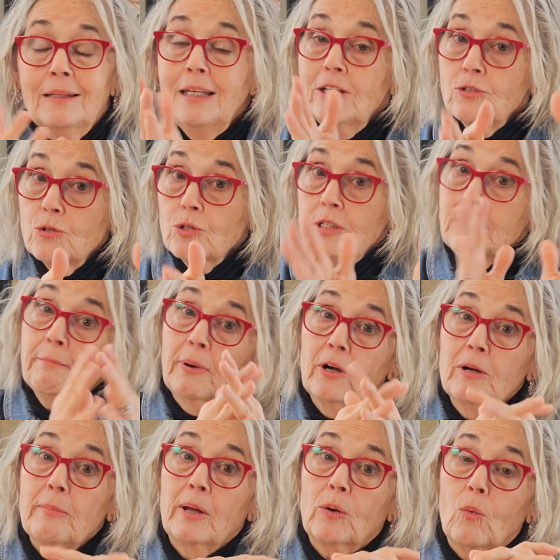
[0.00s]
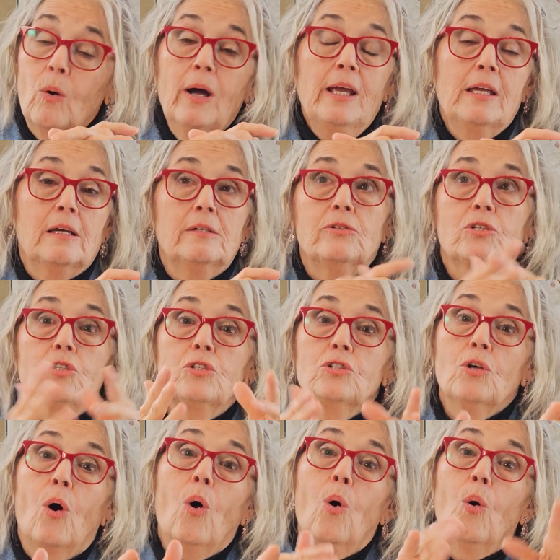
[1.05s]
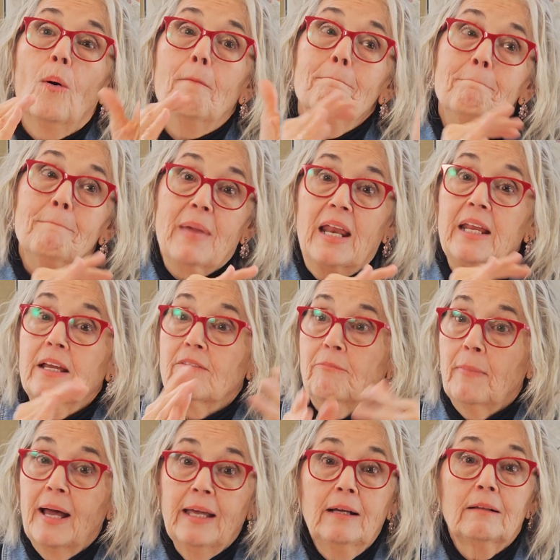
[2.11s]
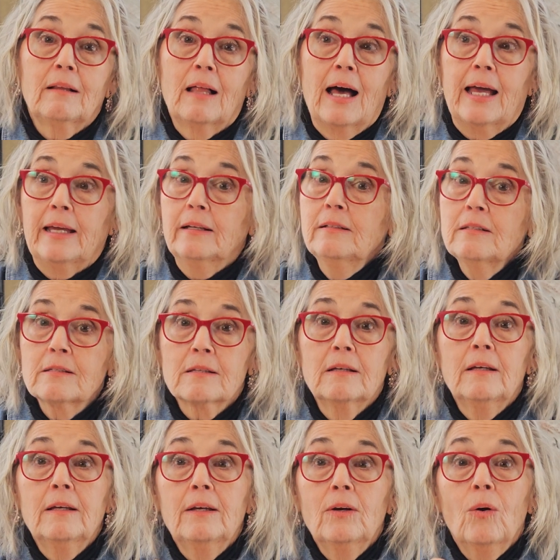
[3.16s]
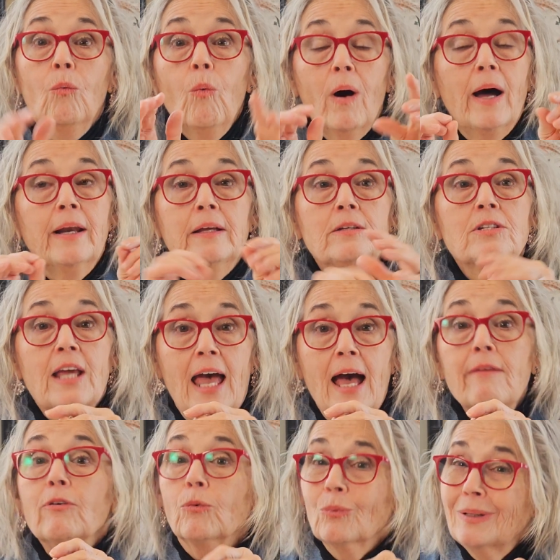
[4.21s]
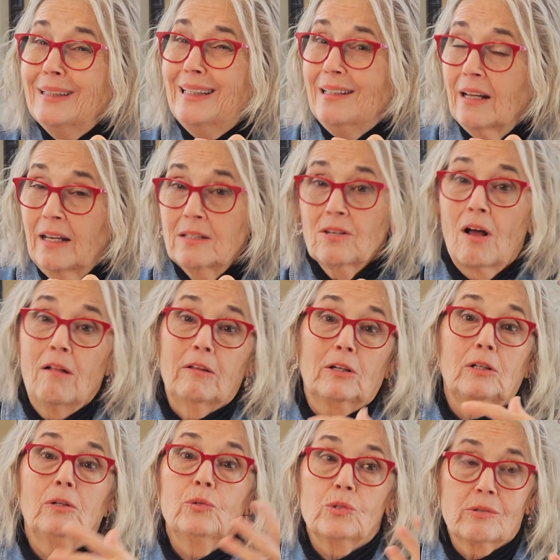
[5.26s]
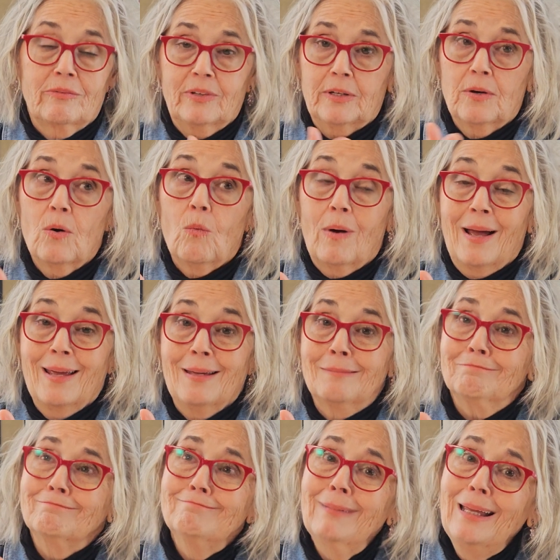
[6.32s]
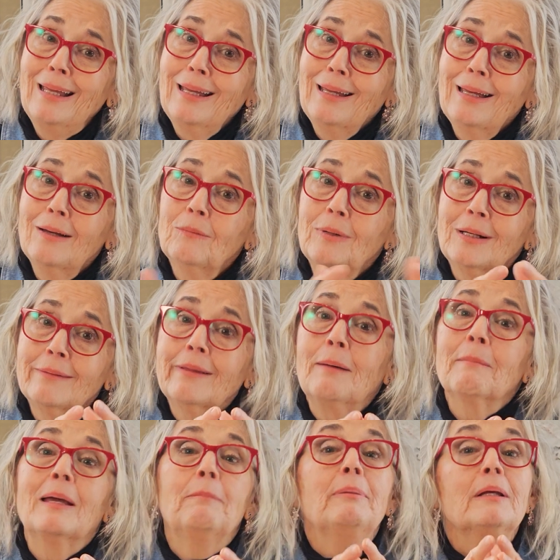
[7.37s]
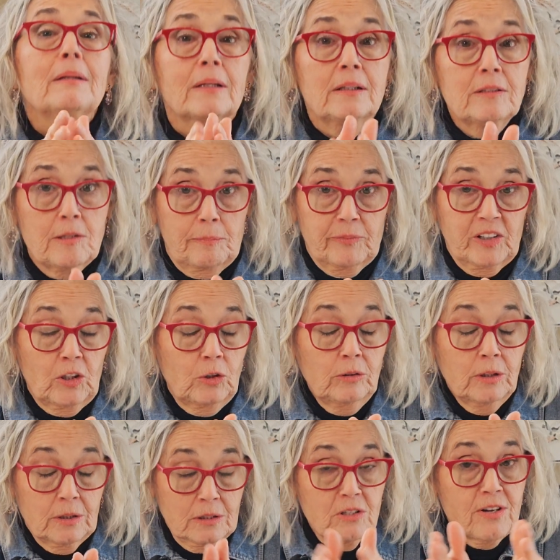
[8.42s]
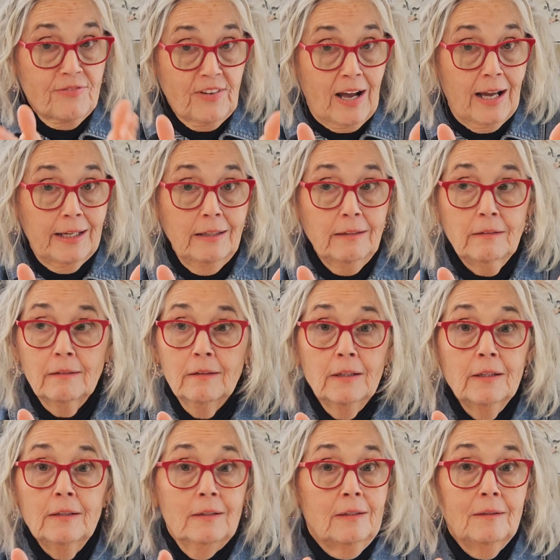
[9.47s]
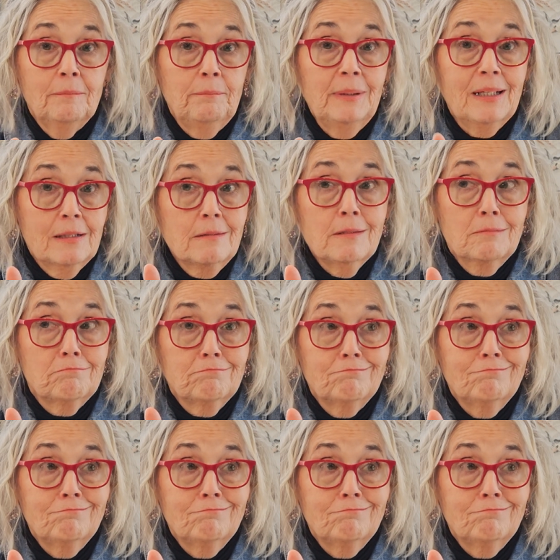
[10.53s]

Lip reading: Interesting part about Hawaii is so many of my clients wanted to have a really nice all-inclusive in Hawaii. Well, that might be a little difficult to find because